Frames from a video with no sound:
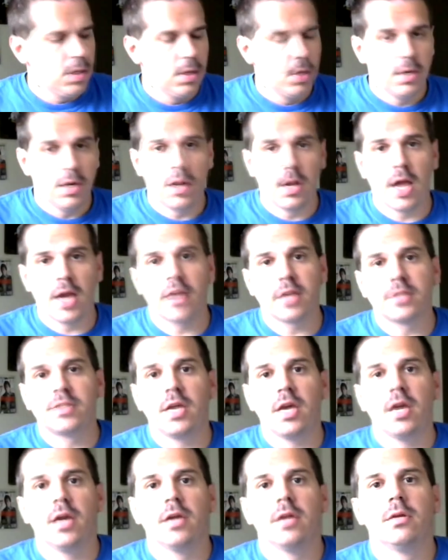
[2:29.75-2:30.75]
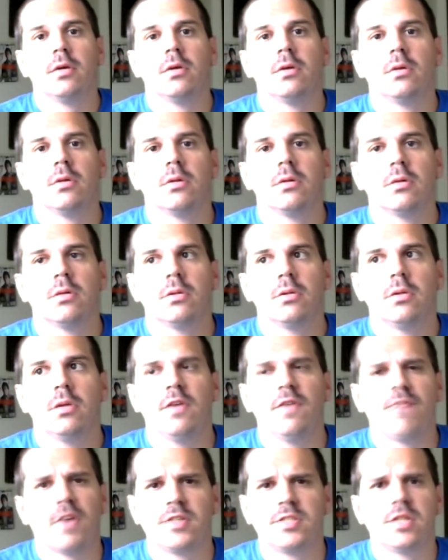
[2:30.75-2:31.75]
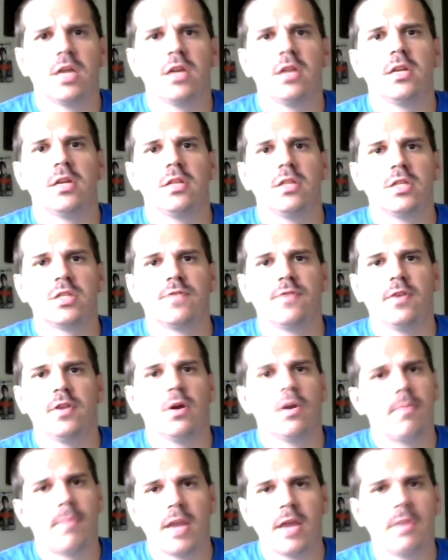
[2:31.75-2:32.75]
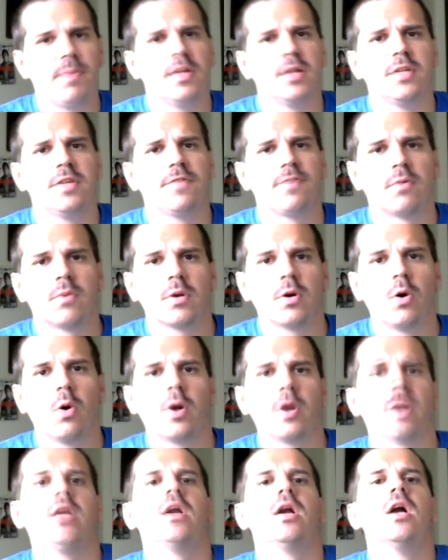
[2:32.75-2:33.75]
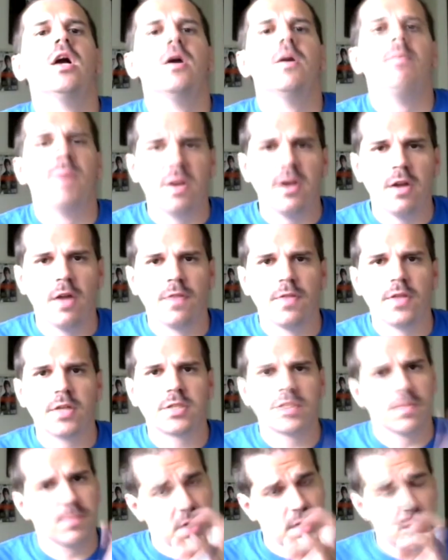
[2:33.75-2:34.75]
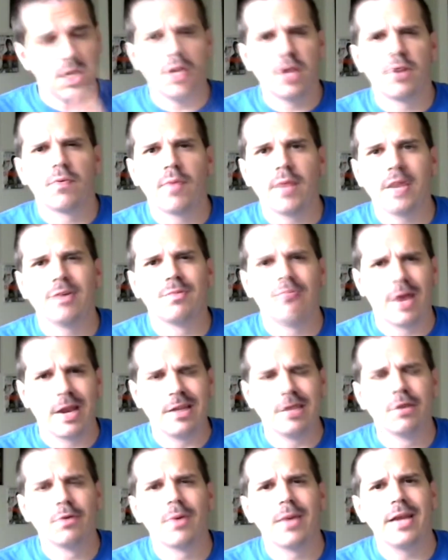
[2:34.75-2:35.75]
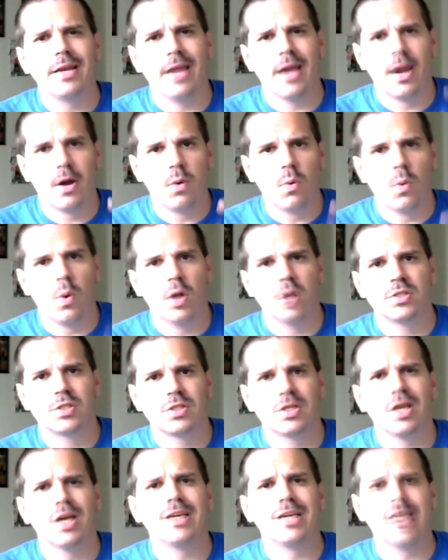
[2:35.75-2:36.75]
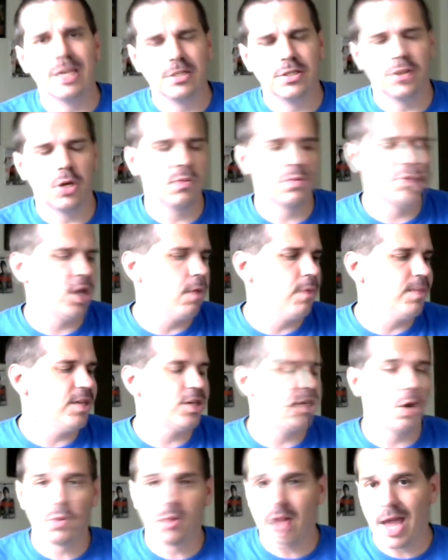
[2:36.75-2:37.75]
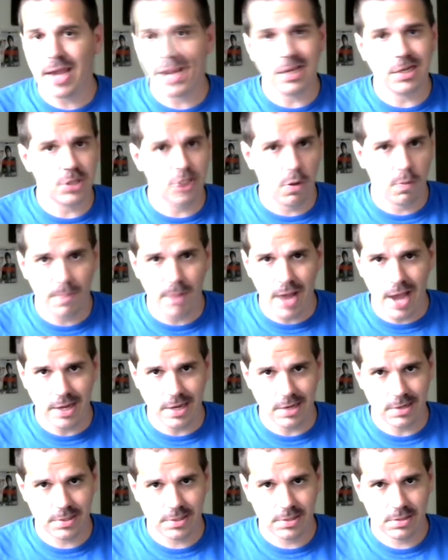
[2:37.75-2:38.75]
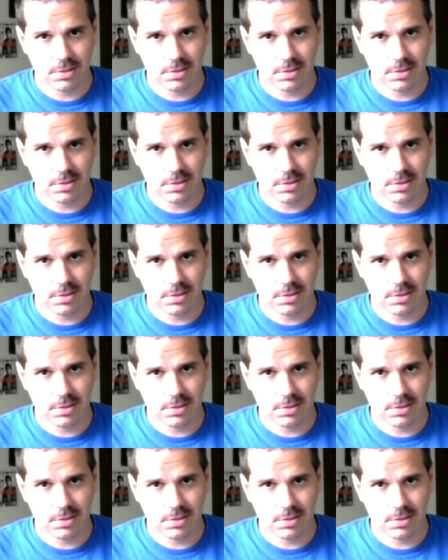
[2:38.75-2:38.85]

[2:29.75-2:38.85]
Now, like I said, if I said it in this video, it might have been a different recording, but nonetheless, I'm going to iterate it right here, right now, once again. Don't tell me don't like it, don't buy it.